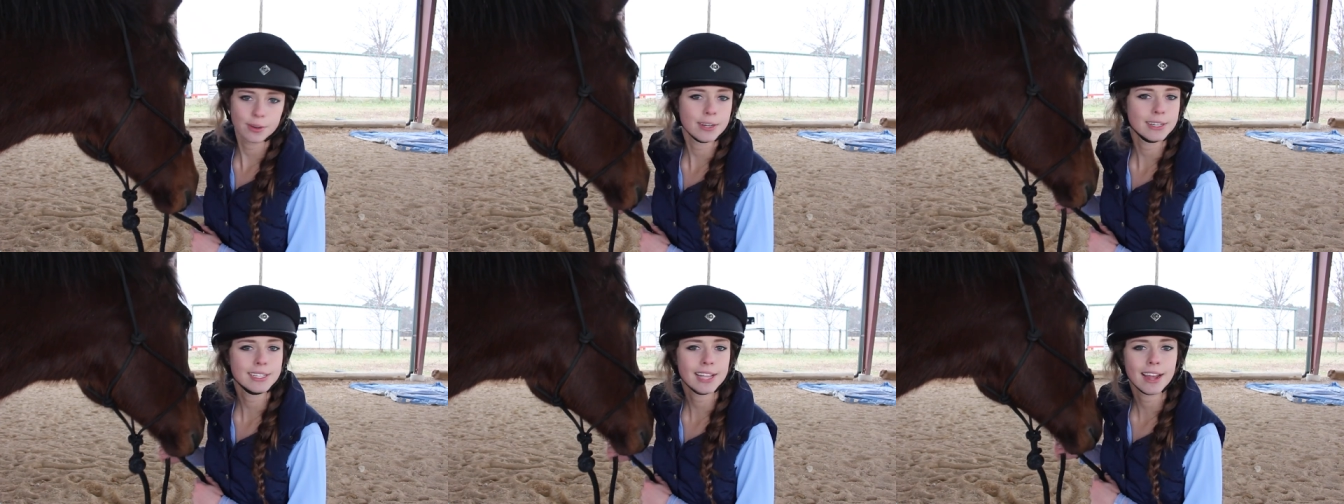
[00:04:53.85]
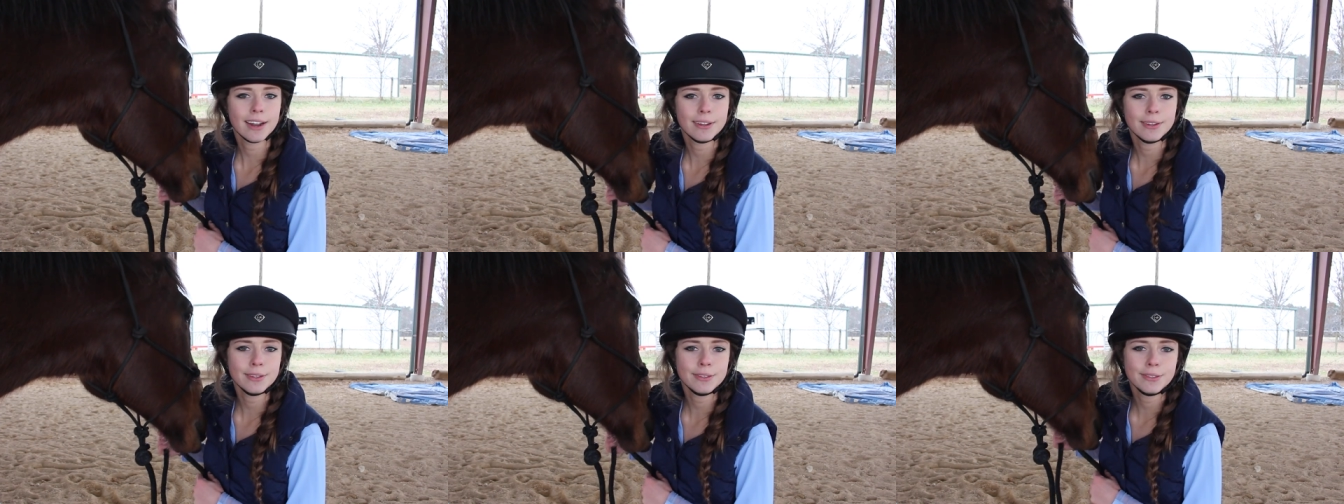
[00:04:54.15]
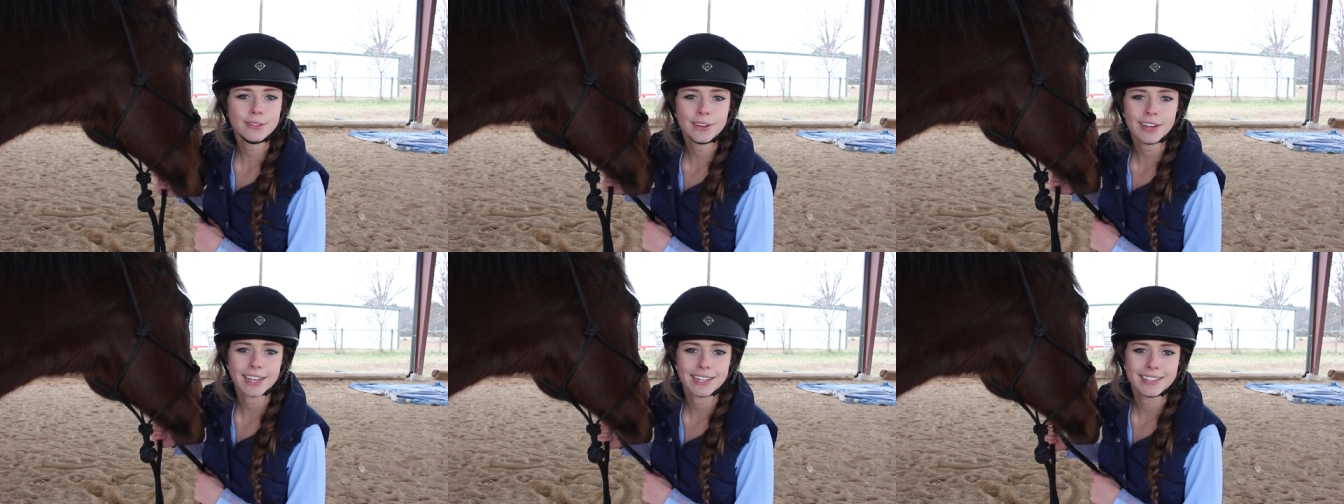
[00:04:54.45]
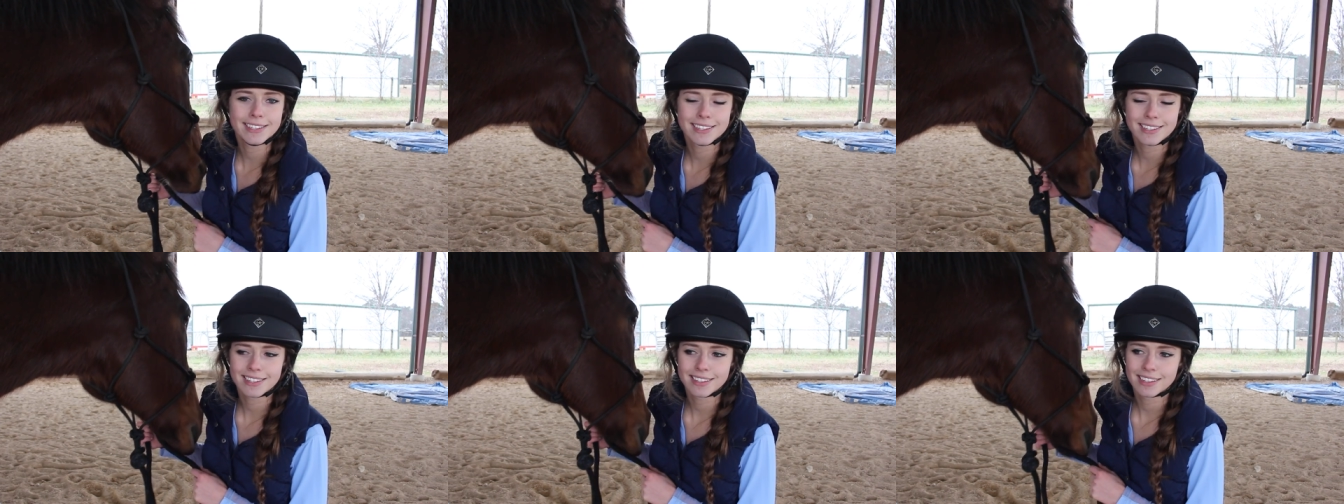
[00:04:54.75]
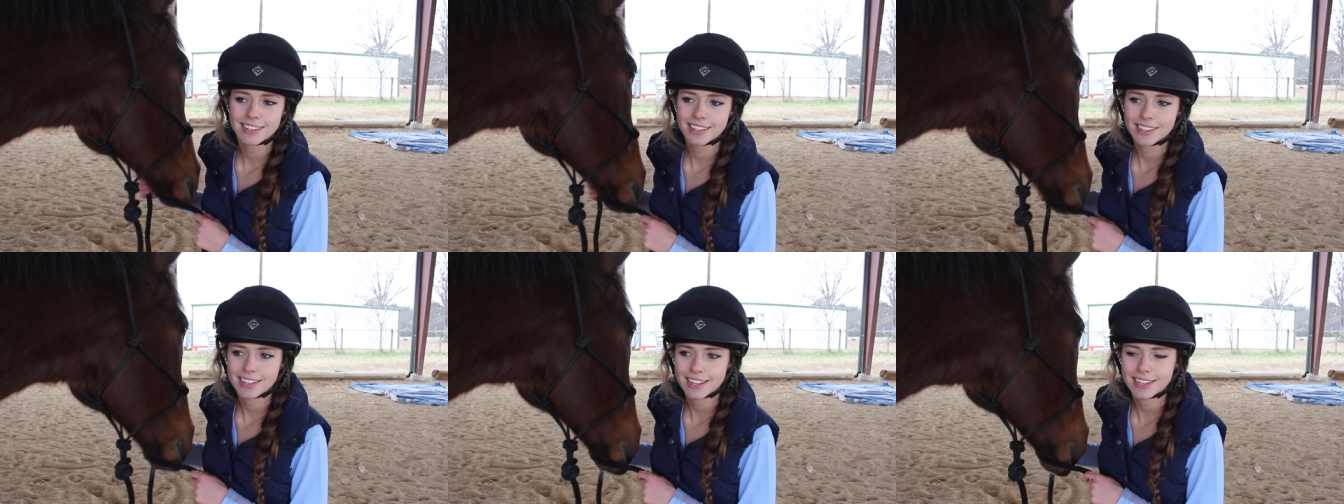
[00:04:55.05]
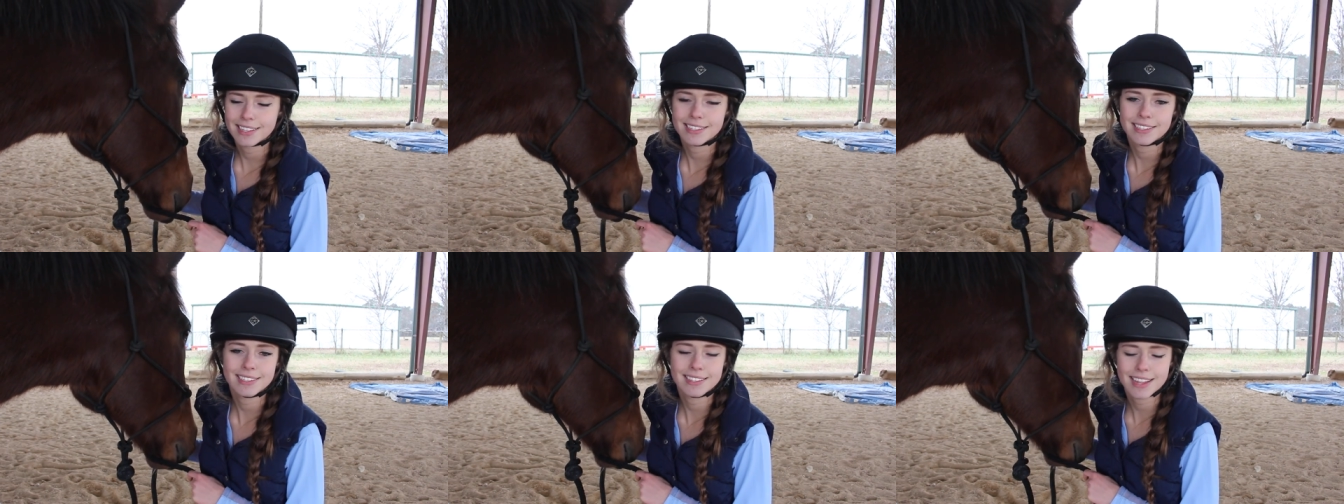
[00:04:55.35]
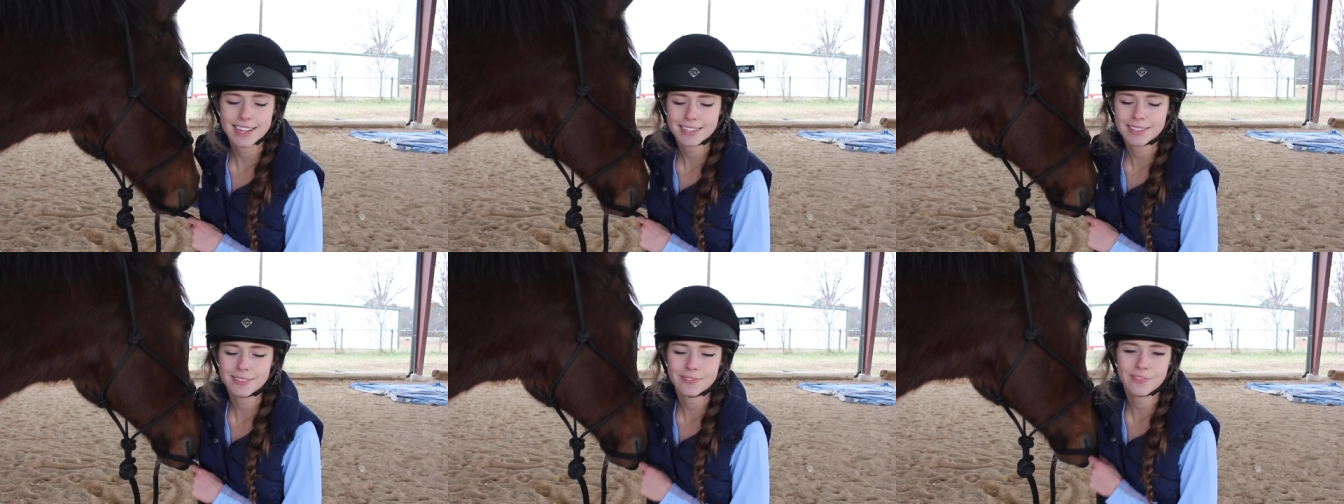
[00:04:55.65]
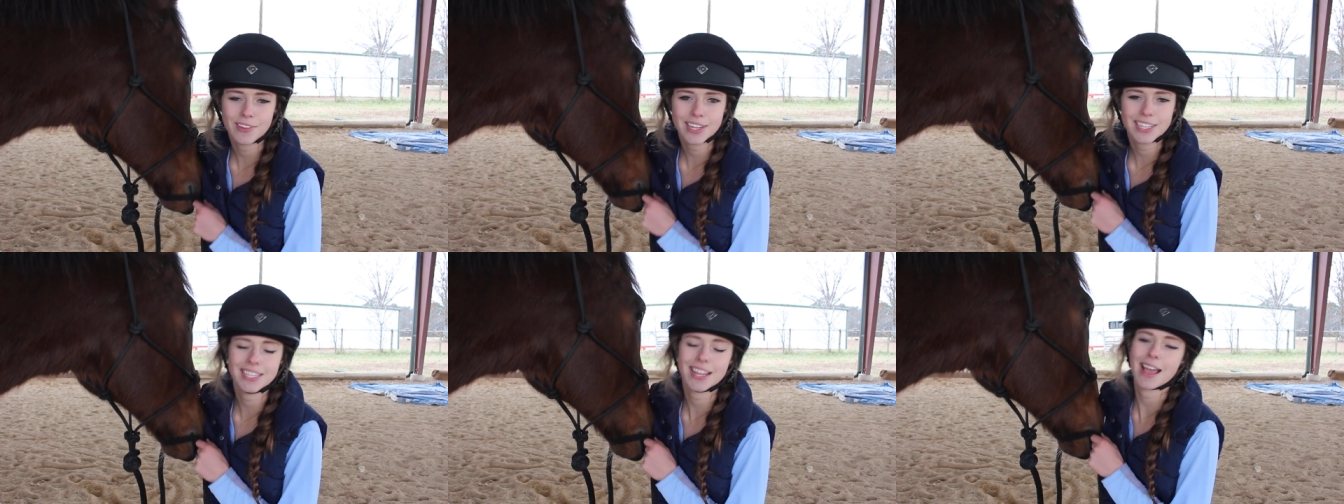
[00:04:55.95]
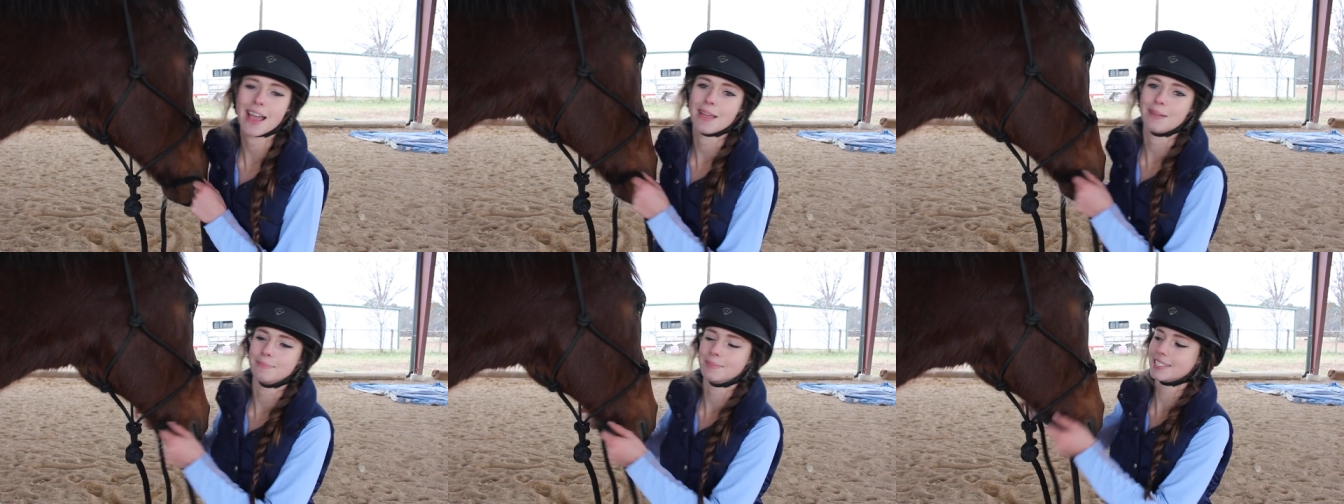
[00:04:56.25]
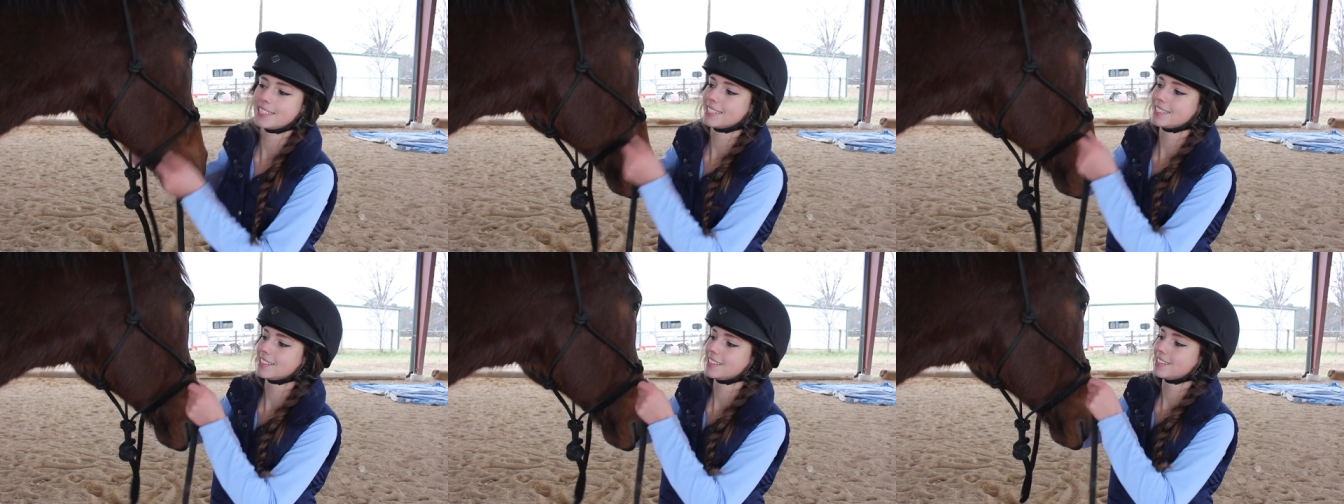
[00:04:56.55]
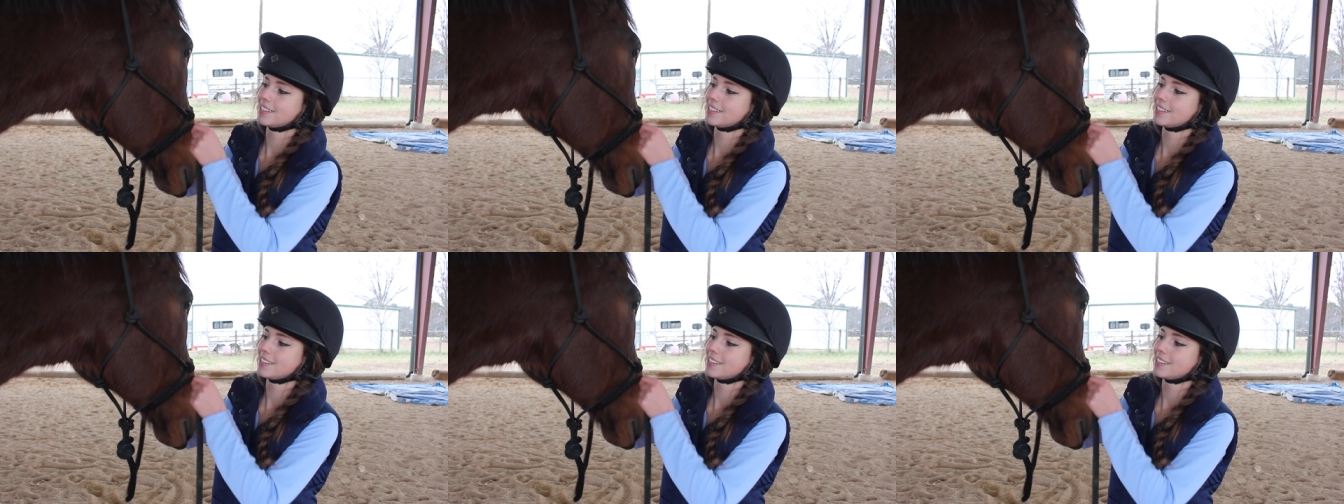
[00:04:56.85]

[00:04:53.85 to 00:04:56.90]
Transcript: horse how to do tricks. That's, that's fun times.